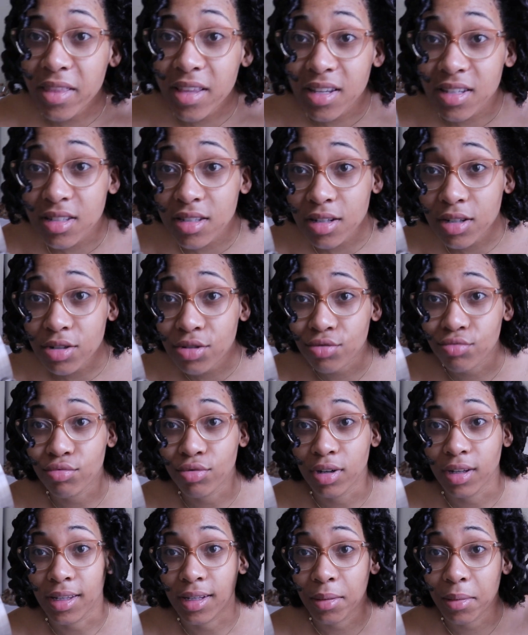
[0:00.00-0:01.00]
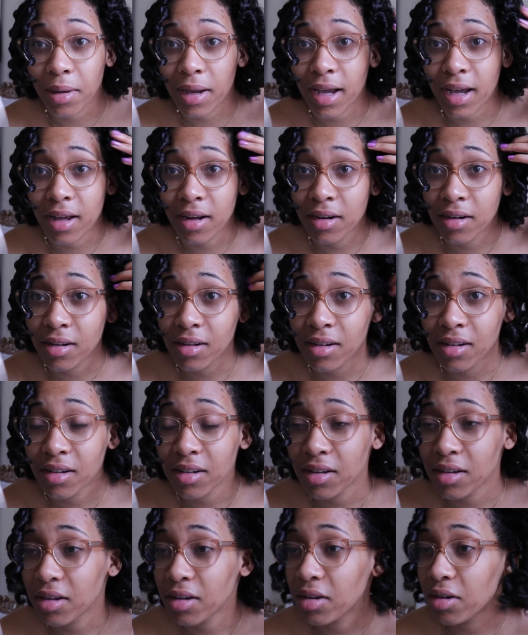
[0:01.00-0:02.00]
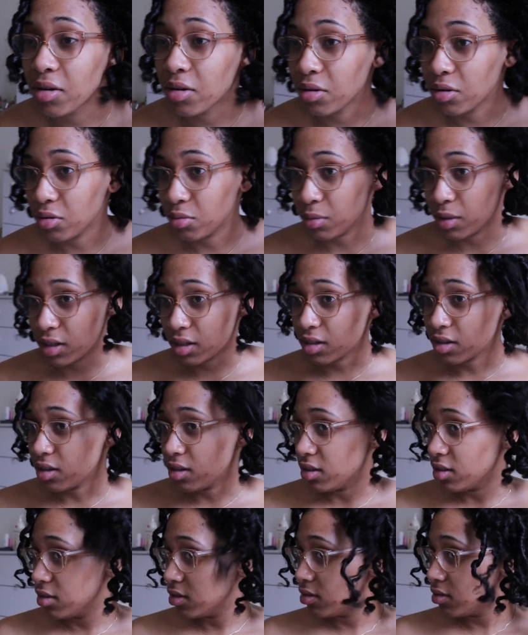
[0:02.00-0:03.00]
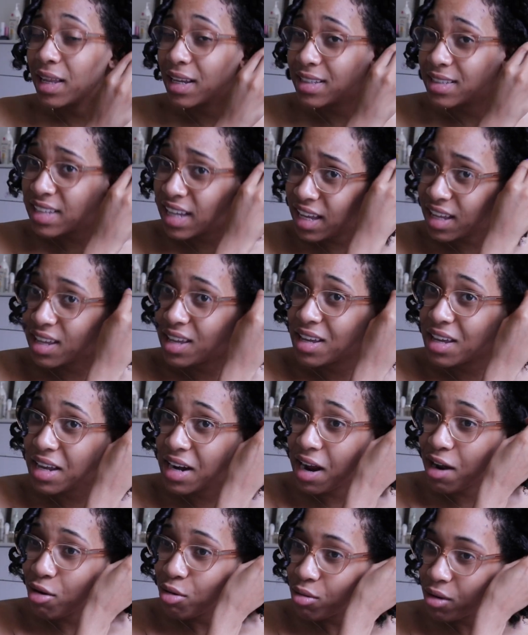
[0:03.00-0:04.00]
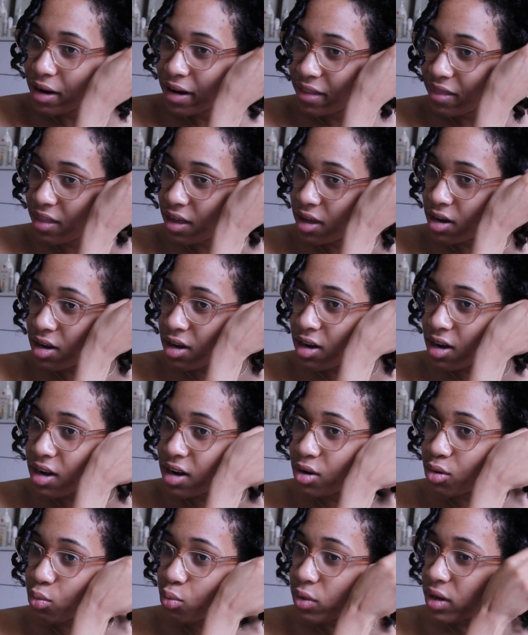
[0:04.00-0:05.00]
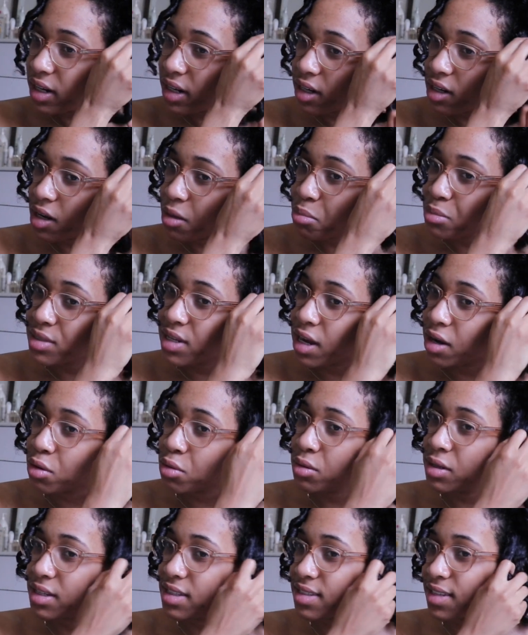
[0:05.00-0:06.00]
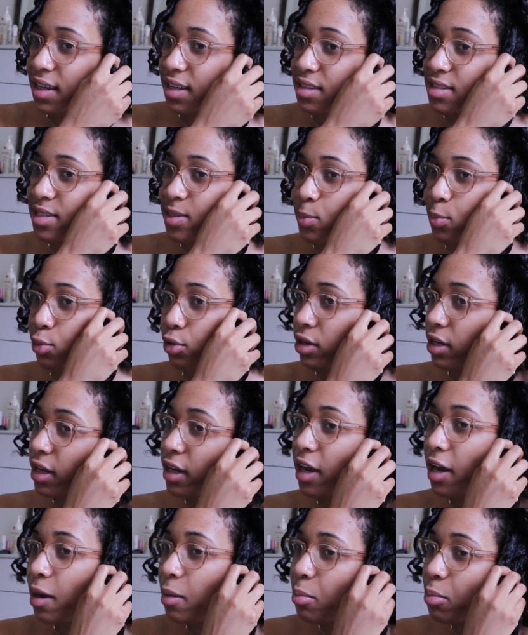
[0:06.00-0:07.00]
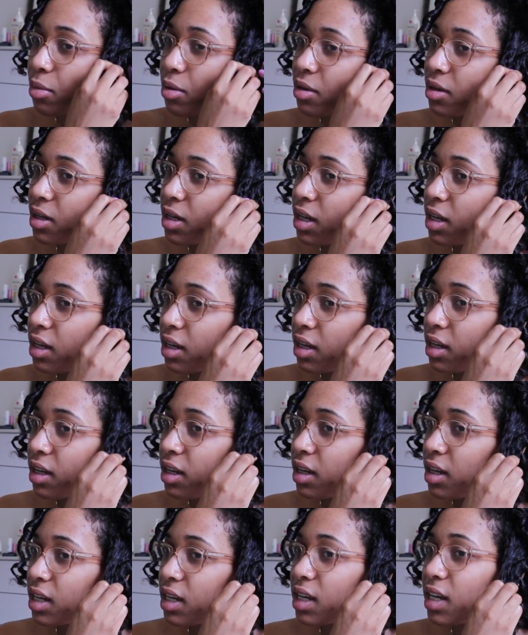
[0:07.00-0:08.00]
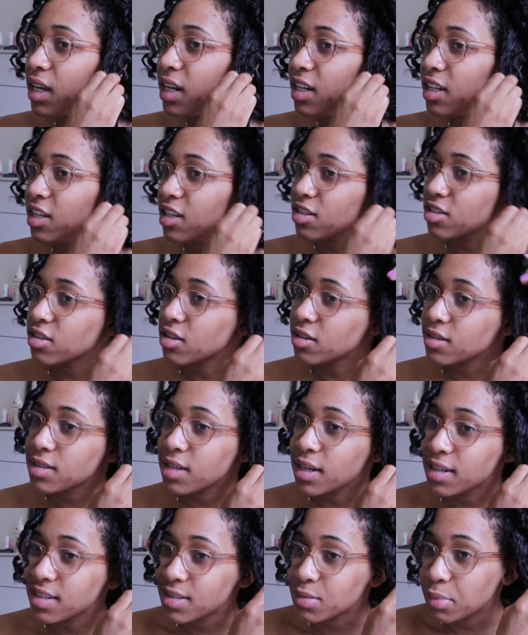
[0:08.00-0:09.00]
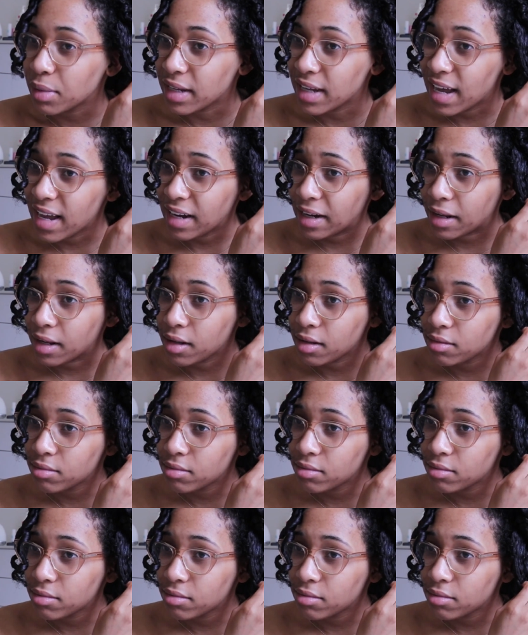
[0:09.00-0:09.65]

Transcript: This looks really bad. Oh my god. Like taking it out and then when it comes out, it's like springing up and it just looks like spaghetti.